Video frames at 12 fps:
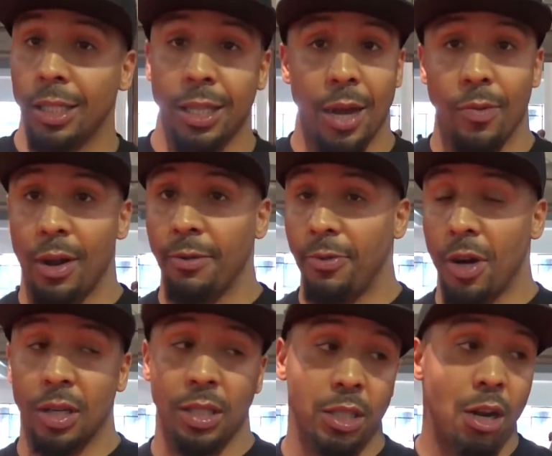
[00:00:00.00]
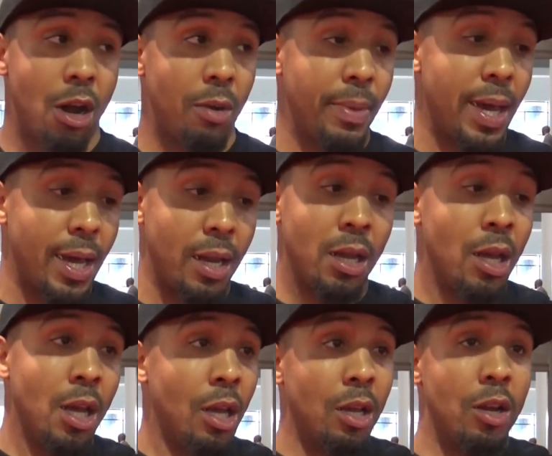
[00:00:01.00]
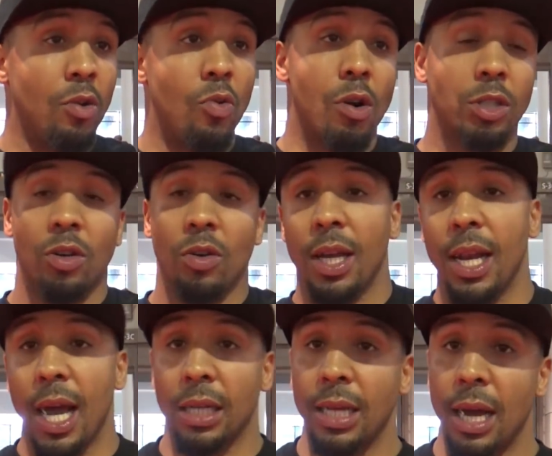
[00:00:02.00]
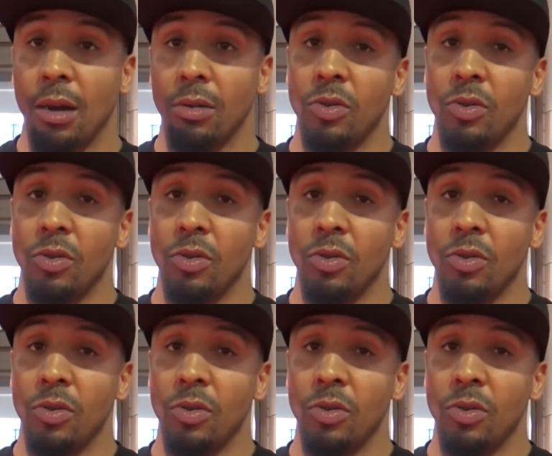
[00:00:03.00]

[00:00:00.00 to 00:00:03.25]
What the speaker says: just like when I fought, they said, oh man, you know, Warzone getting knocked out.